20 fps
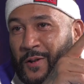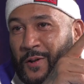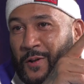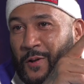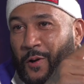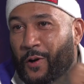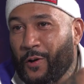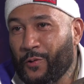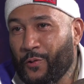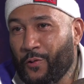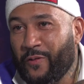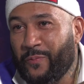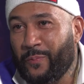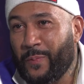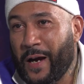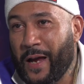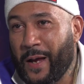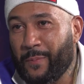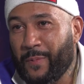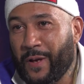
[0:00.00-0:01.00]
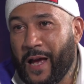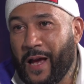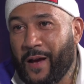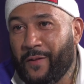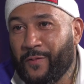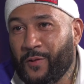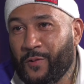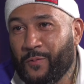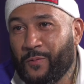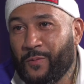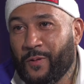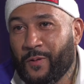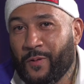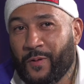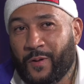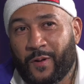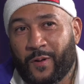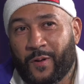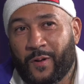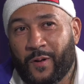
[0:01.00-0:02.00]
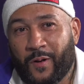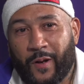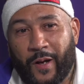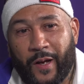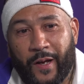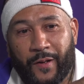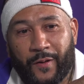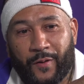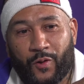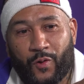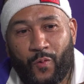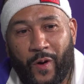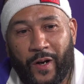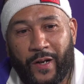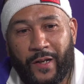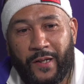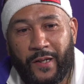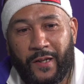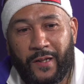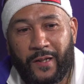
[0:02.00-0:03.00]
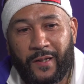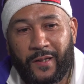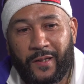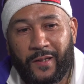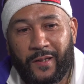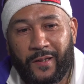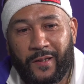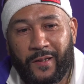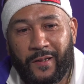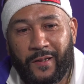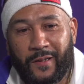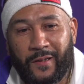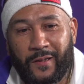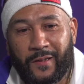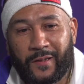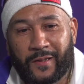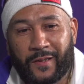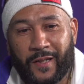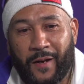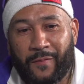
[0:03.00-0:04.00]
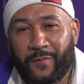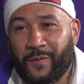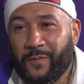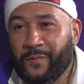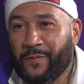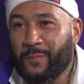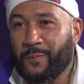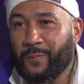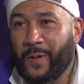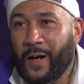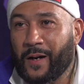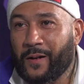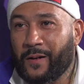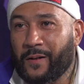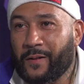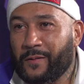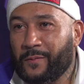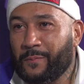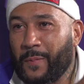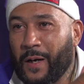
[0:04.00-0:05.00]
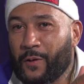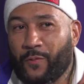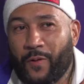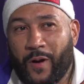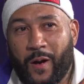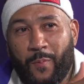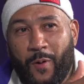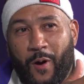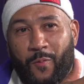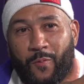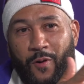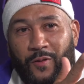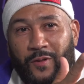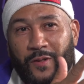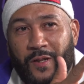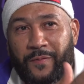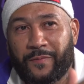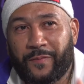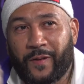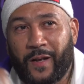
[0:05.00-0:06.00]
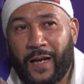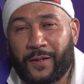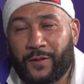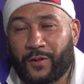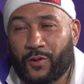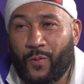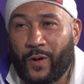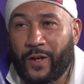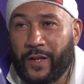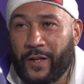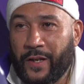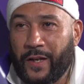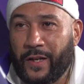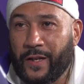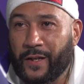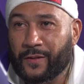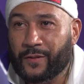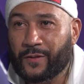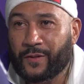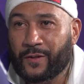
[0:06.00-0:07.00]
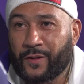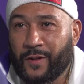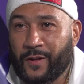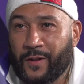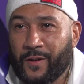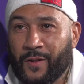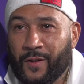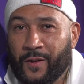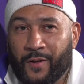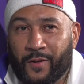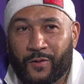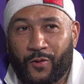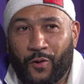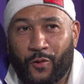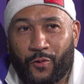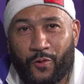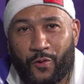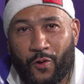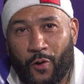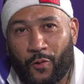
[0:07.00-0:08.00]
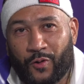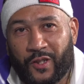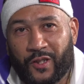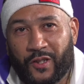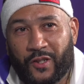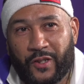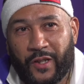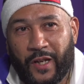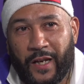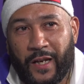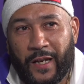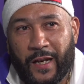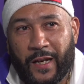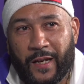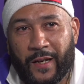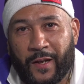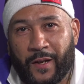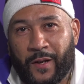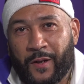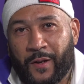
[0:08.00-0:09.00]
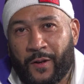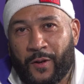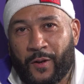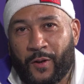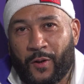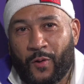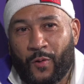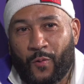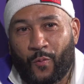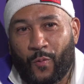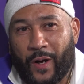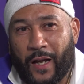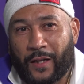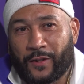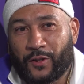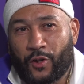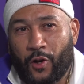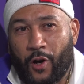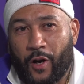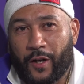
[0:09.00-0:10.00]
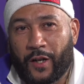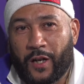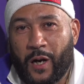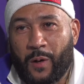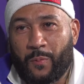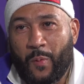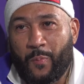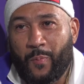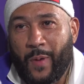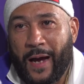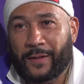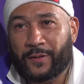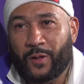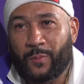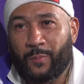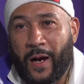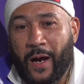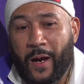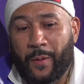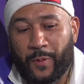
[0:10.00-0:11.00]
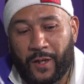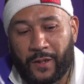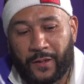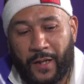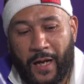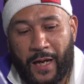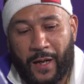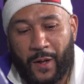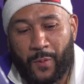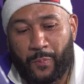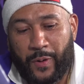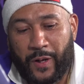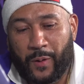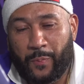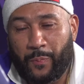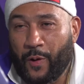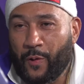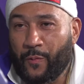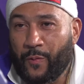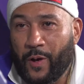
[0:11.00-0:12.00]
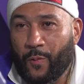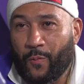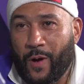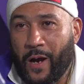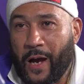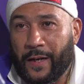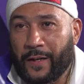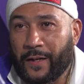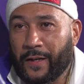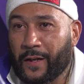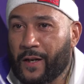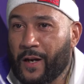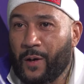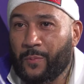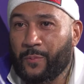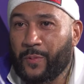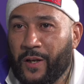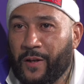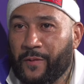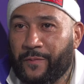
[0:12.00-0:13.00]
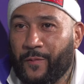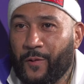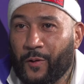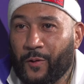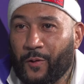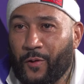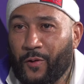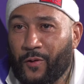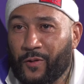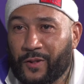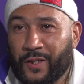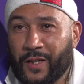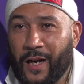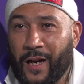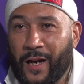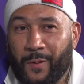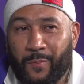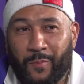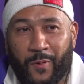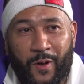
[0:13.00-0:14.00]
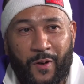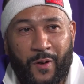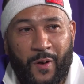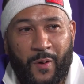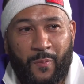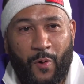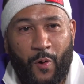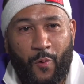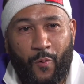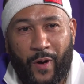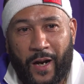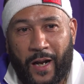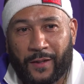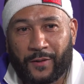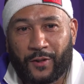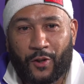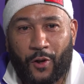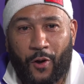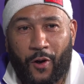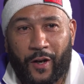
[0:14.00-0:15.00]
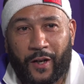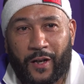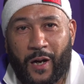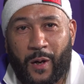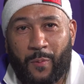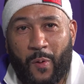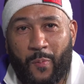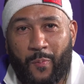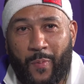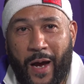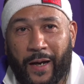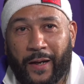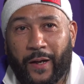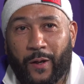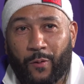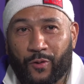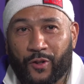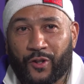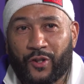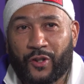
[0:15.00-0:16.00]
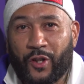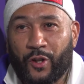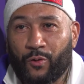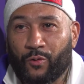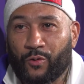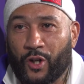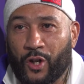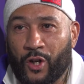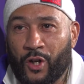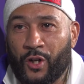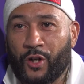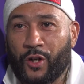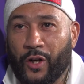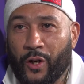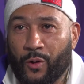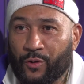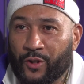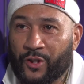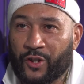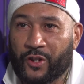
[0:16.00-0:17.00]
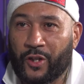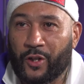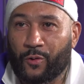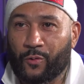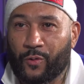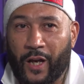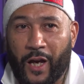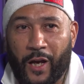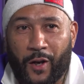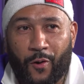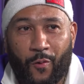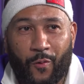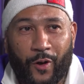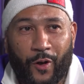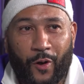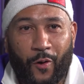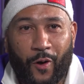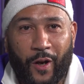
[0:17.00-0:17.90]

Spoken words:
on North Miami Avenue. In 27, my grandma worked there for like 20 years. So, you know, just seeing, when I started coming back to Miami, because I had a big period where I didn't come for a long time. But when I started coming back, it was still the hood, it was still ghetto and all